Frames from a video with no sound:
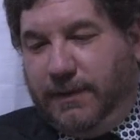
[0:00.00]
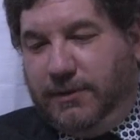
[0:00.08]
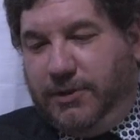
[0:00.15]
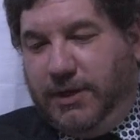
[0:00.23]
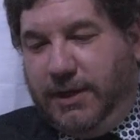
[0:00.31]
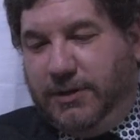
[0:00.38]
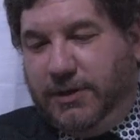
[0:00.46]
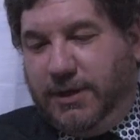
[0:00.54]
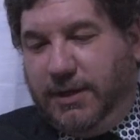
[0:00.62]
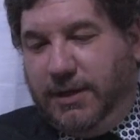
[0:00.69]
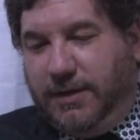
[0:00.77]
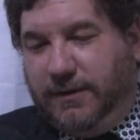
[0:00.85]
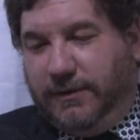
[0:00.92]
changing
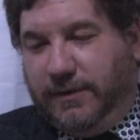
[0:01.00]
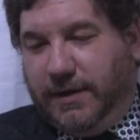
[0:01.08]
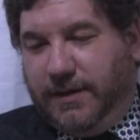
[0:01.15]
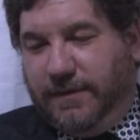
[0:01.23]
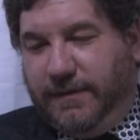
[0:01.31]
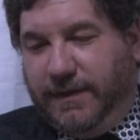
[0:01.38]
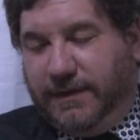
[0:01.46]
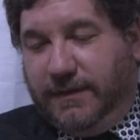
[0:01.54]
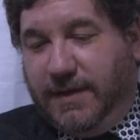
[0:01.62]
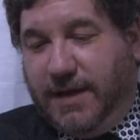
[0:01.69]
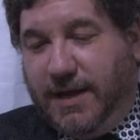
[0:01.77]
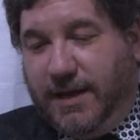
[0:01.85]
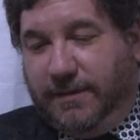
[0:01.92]
here, so I gotta fix
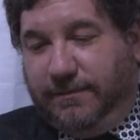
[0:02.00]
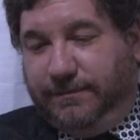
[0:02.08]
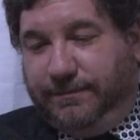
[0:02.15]
that.